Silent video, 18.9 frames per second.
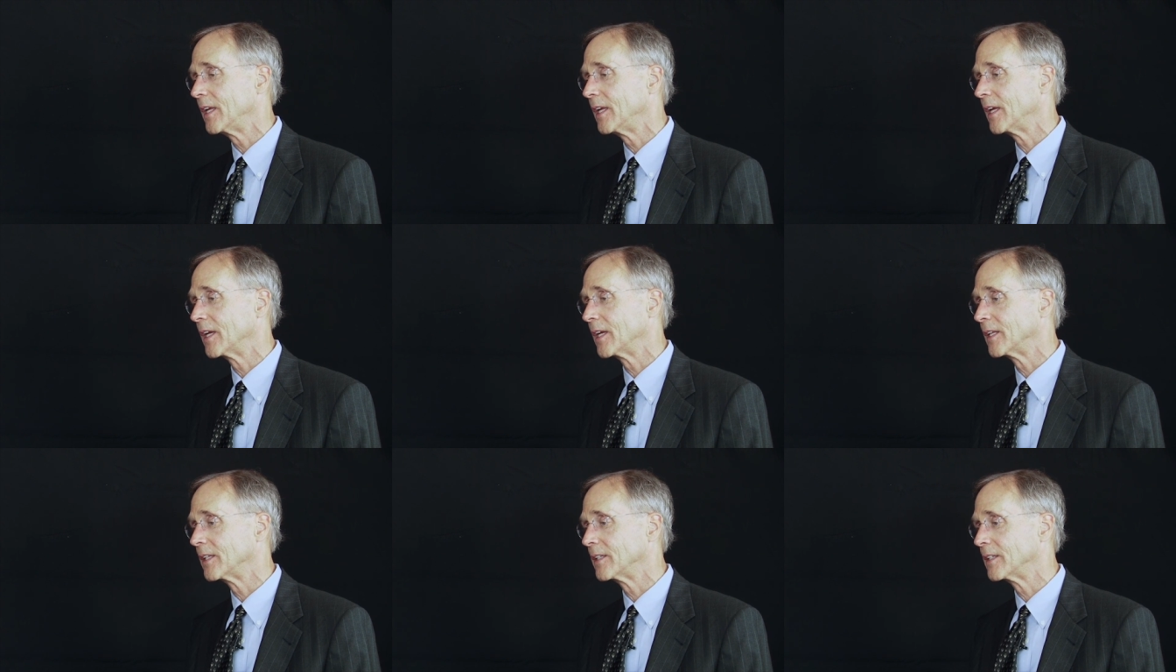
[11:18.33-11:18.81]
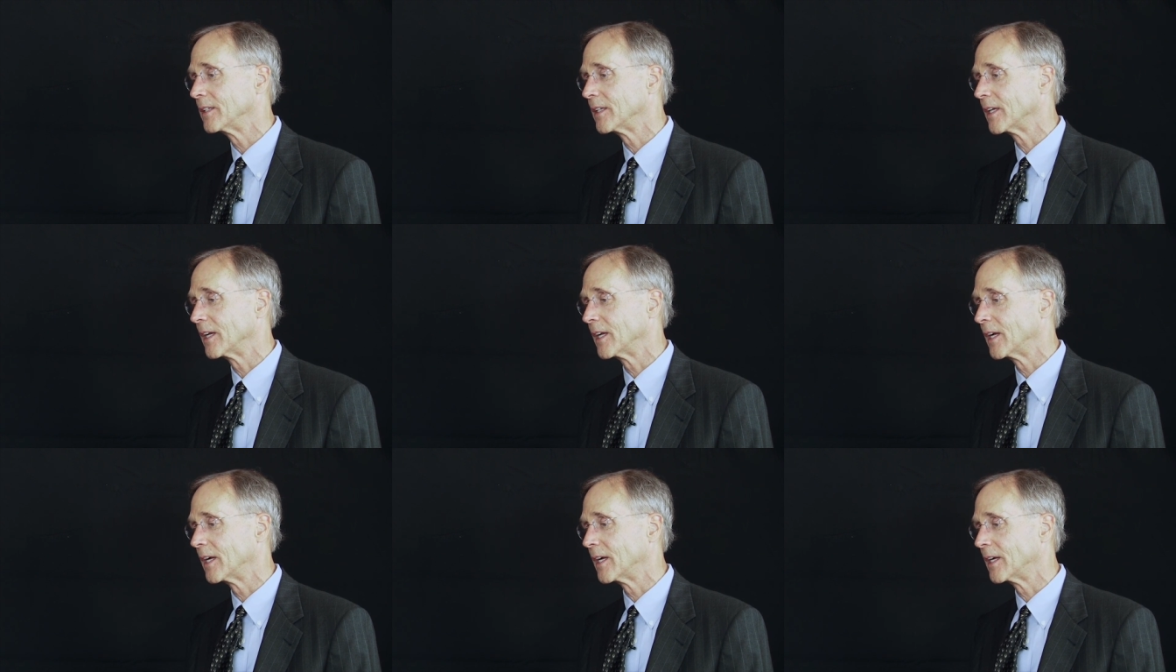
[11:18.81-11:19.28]
in
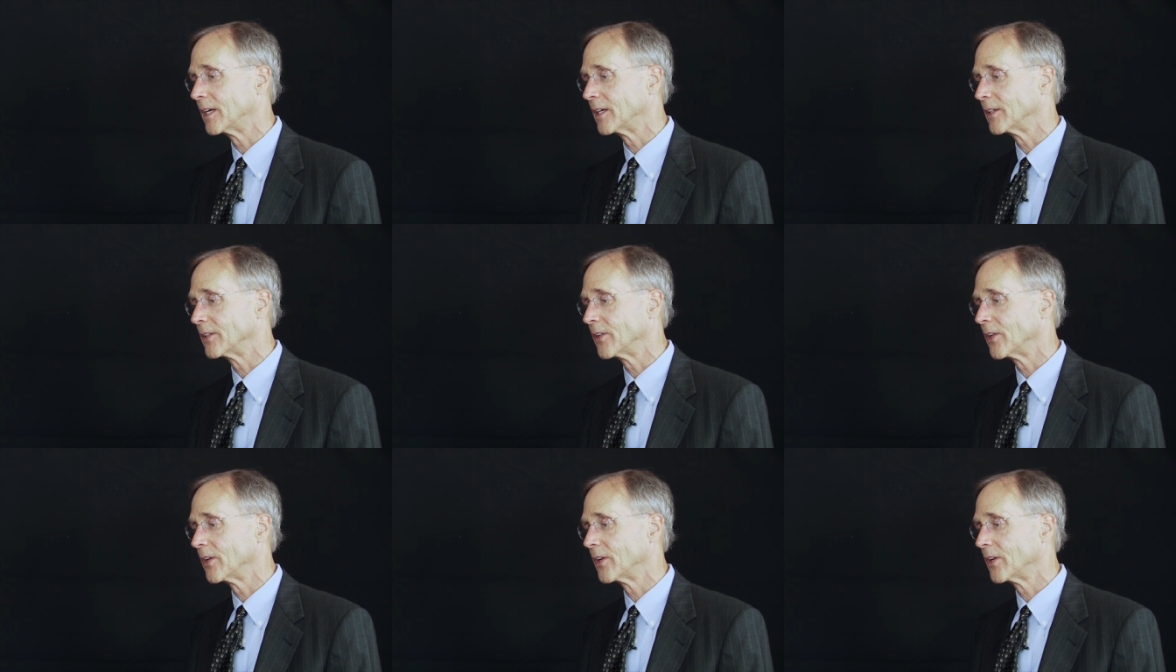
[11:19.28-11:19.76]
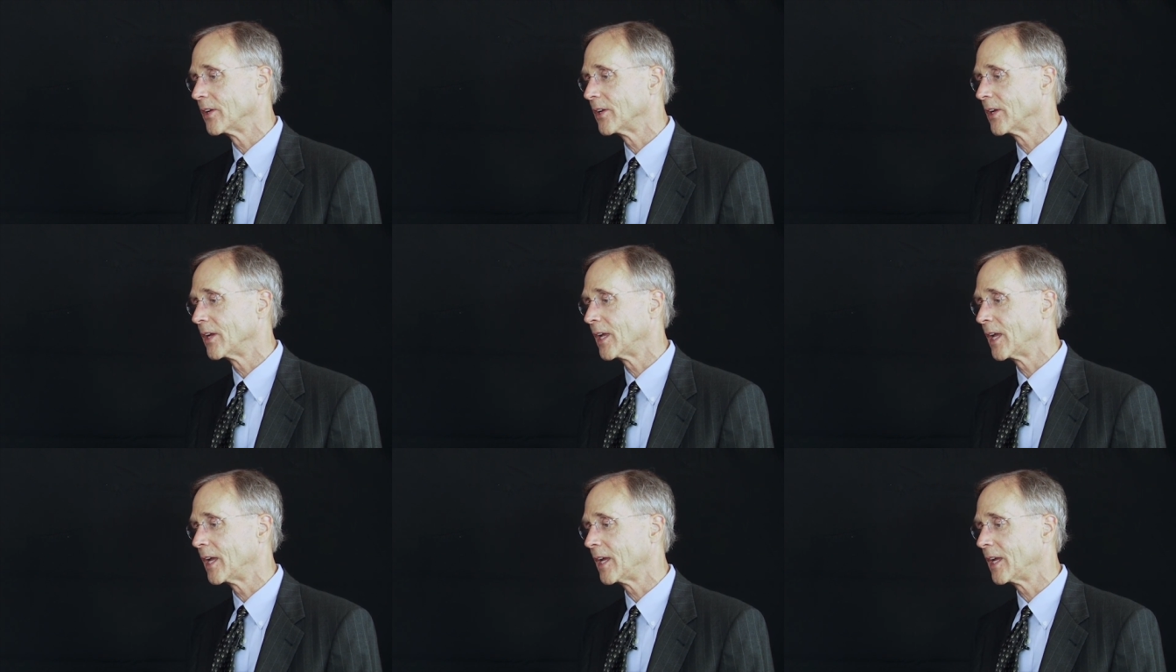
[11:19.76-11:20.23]
uh,
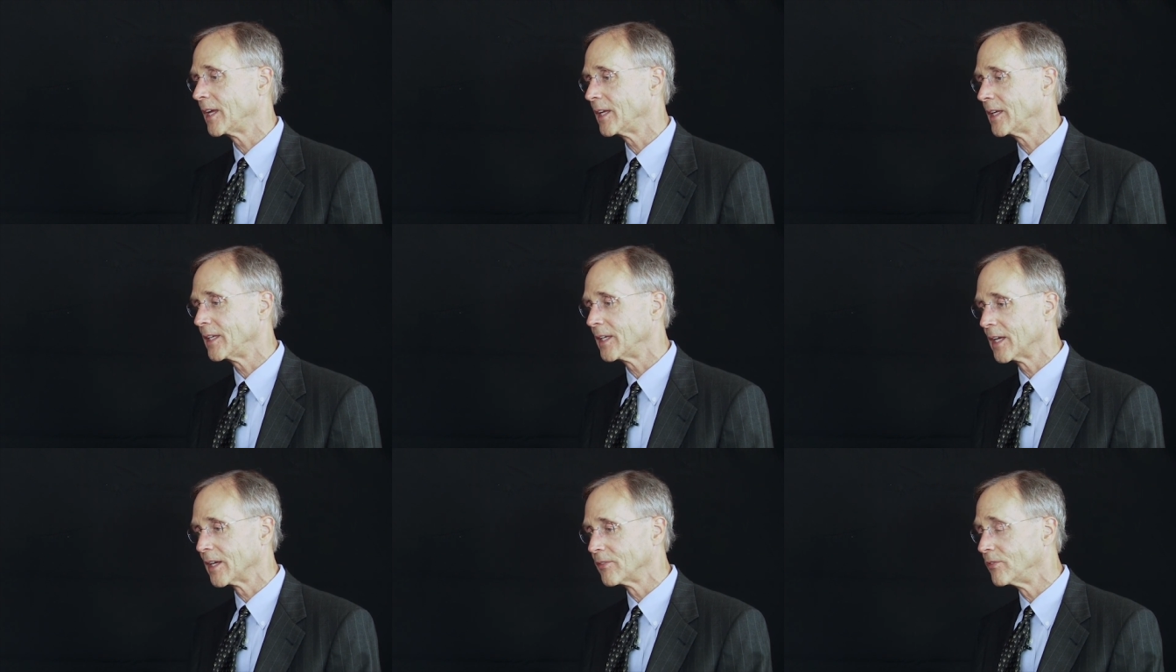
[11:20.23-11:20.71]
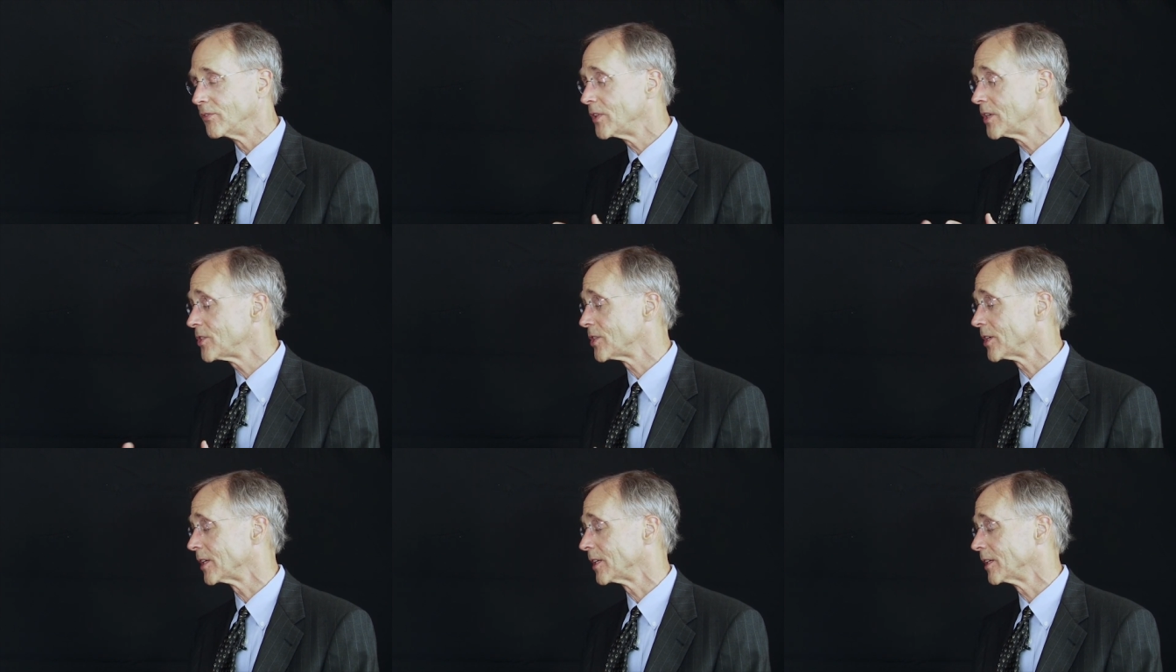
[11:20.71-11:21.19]
a
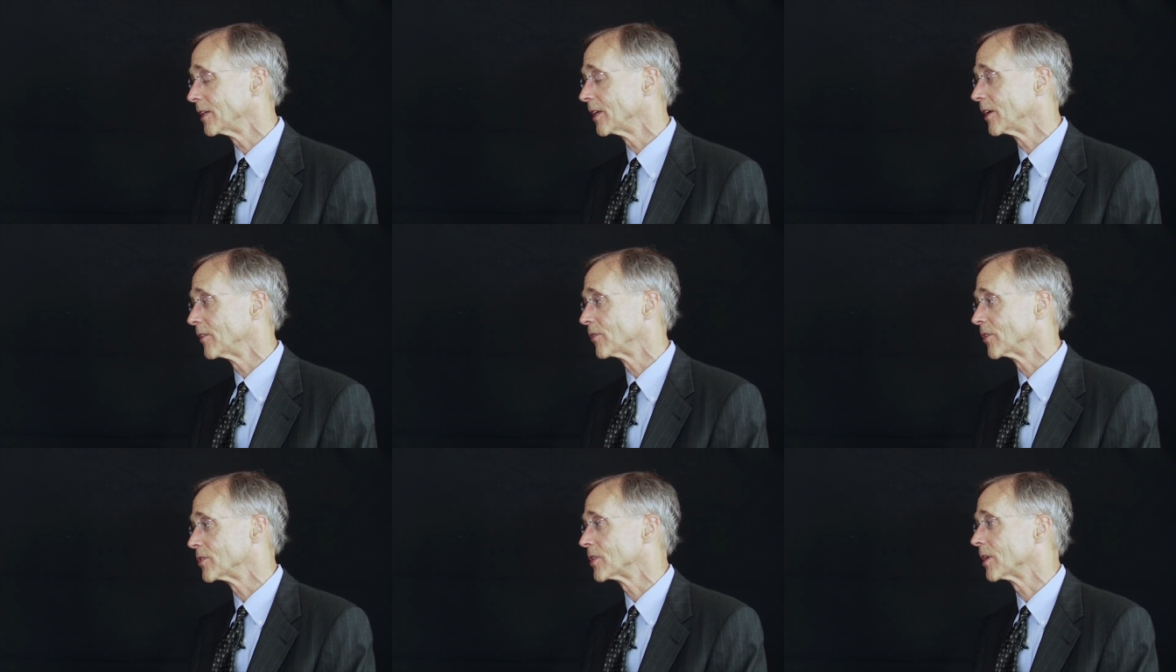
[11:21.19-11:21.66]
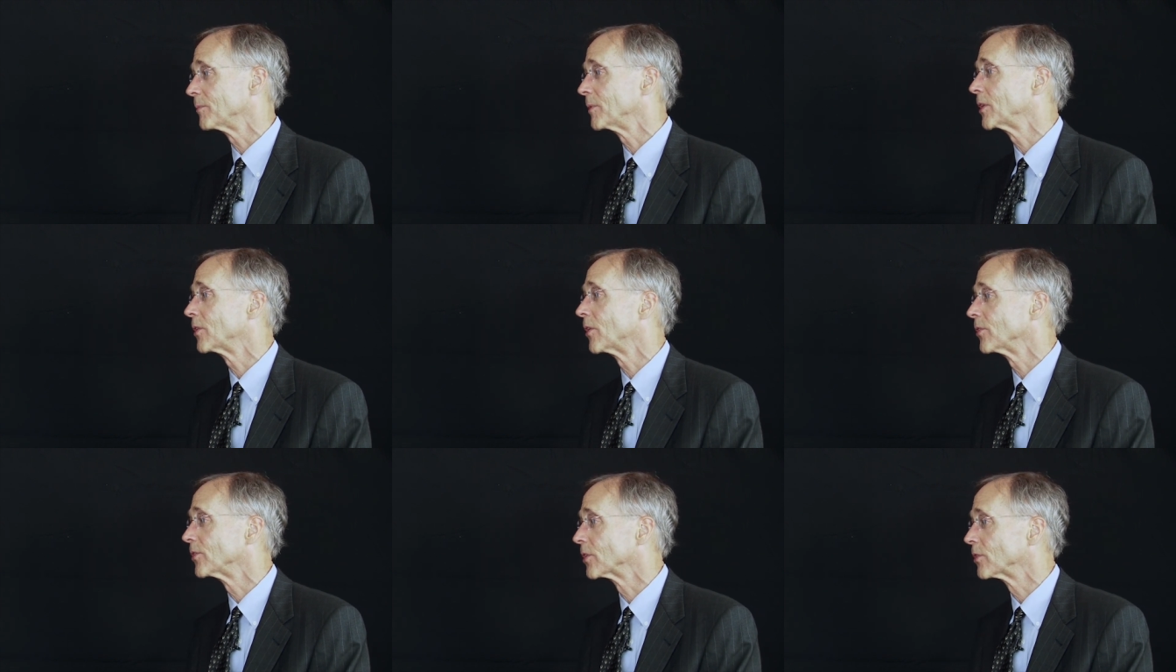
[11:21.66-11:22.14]
vision for
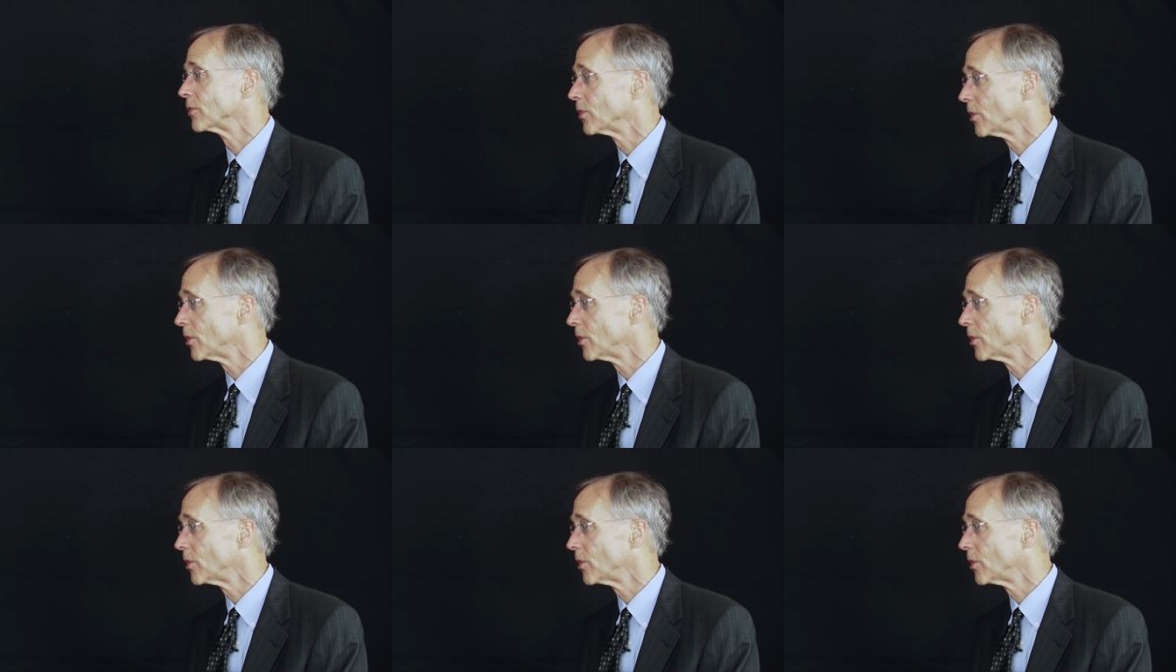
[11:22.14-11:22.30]
something called the